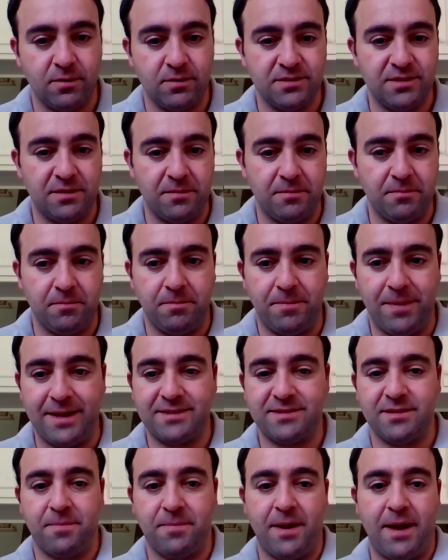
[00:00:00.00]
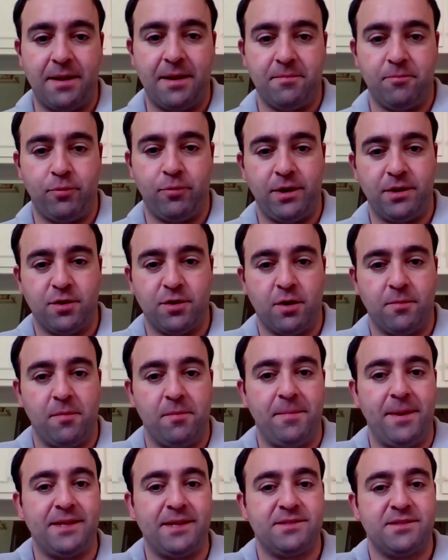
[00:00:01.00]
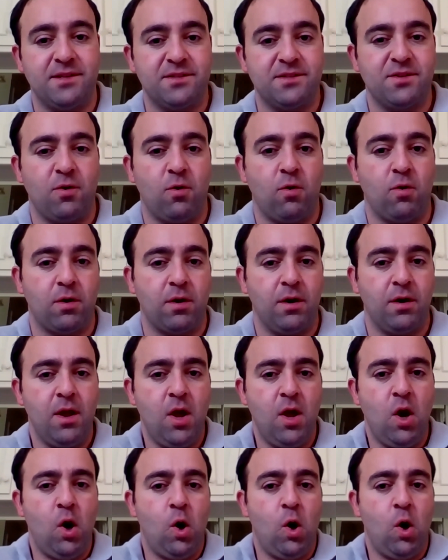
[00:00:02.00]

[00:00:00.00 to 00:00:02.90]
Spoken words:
or is it based upon predetermined basis, or